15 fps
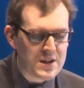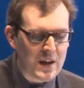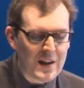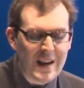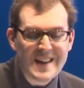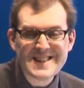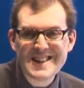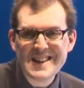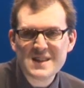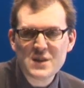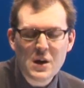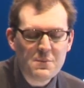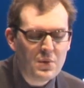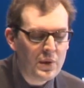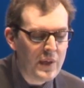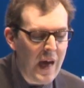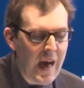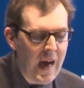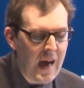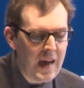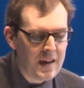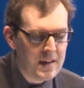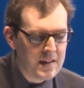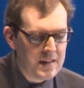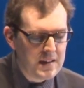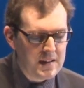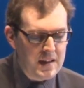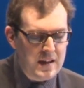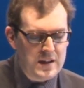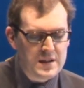The classic example there
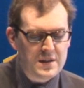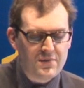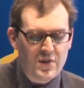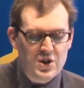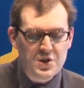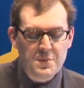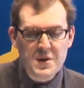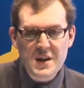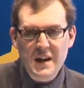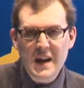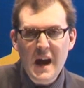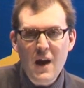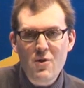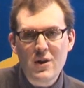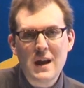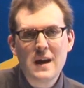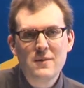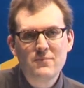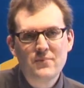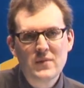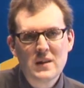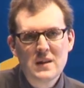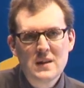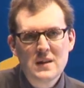is fishermen in Kerala.